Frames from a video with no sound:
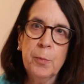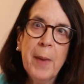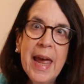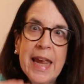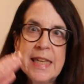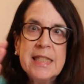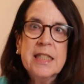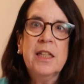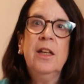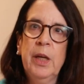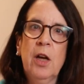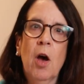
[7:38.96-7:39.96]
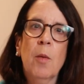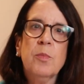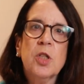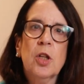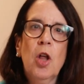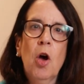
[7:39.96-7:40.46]
space
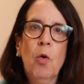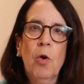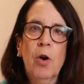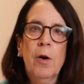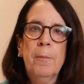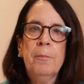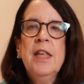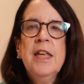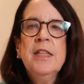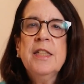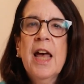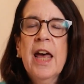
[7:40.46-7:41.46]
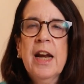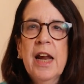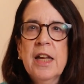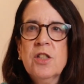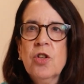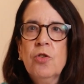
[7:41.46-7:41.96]
becomes lower. These
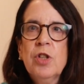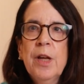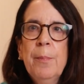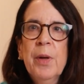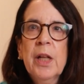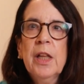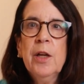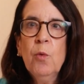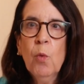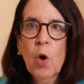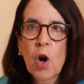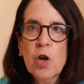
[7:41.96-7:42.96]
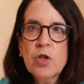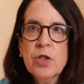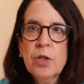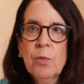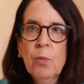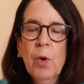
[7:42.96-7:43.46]
headaches are typically
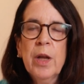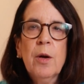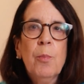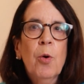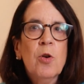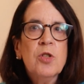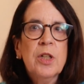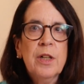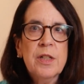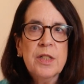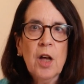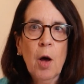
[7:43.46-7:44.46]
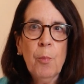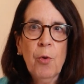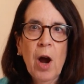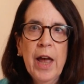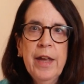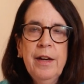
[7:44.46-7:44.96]
worse when a person is
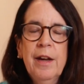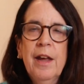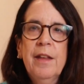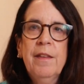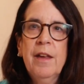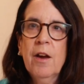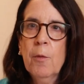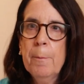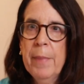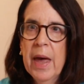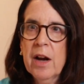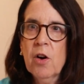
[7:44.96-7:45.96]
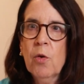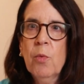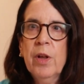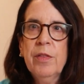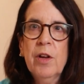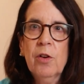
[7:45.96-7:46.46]
upright, and they are better
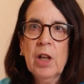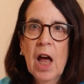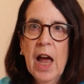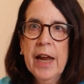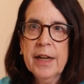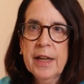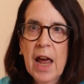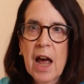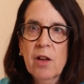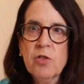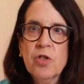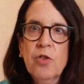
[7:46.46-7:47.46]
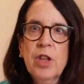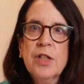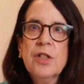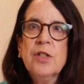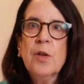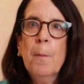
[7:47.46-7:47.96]
when they're lying down. So
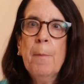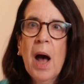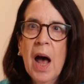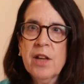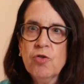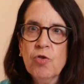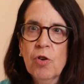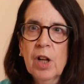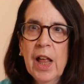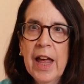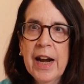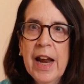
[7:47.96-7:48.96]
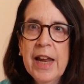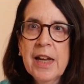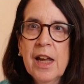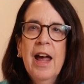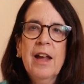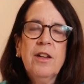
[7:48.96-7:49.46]
this is a postural headache,
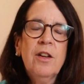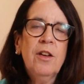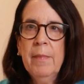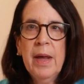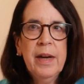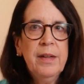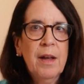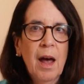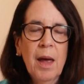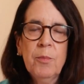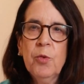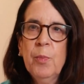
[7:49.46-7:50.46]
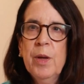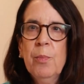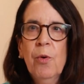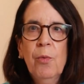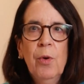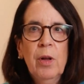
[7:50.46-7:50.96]
and many times
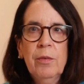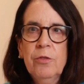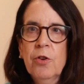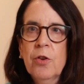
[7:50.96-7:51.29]
people will